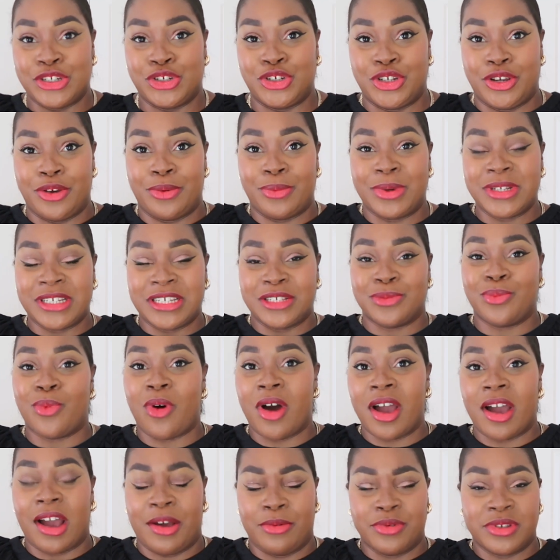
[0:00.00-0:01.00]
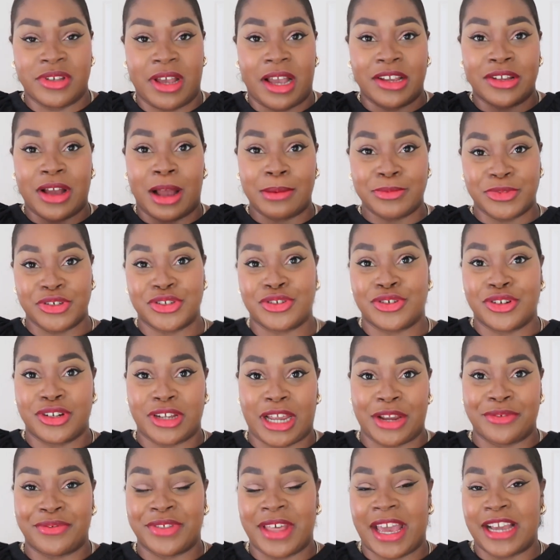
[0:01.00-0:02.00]
issue, which is why I was like, I'm just
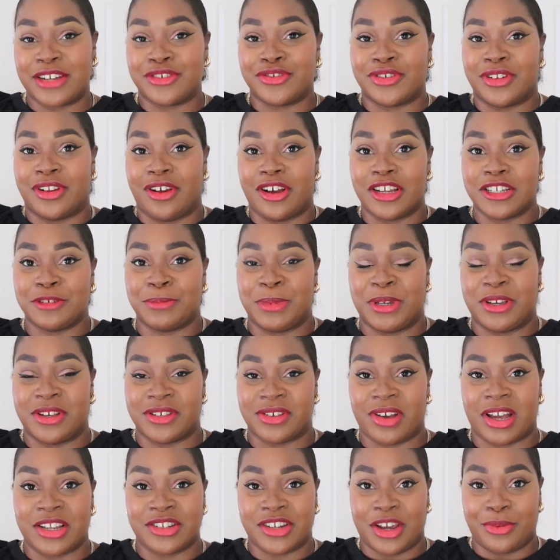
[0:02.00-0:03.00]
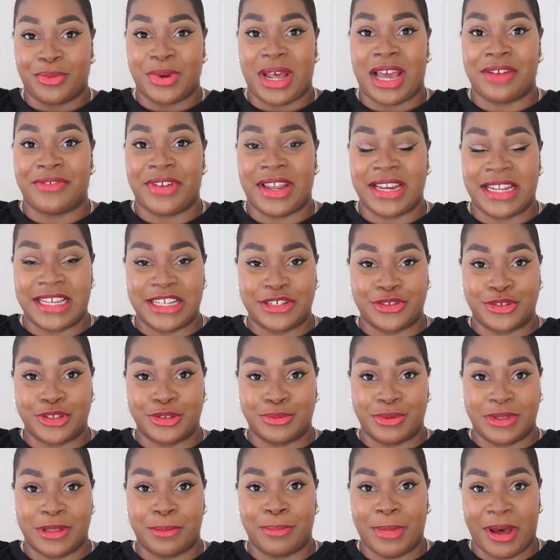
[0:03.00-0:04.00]
going to go for the extra large, because I don't want to have any
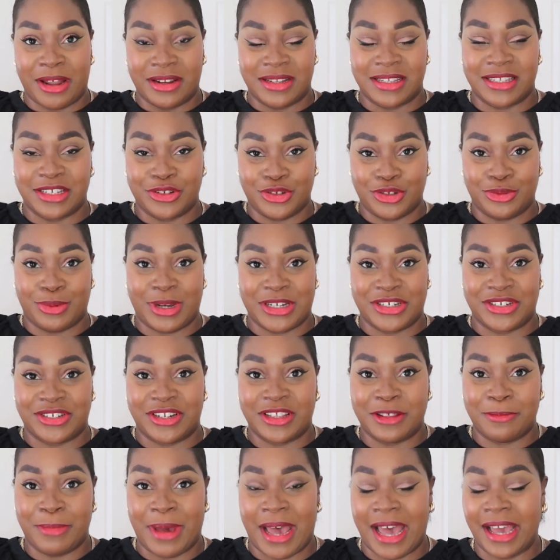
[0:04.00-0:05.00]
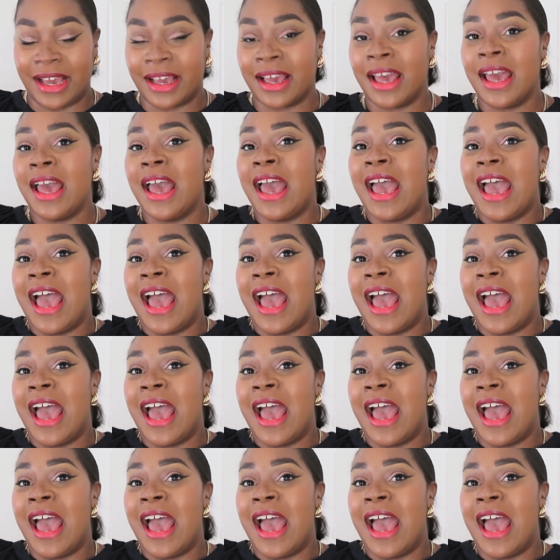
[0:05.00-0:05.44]
issues with the button situation at the back.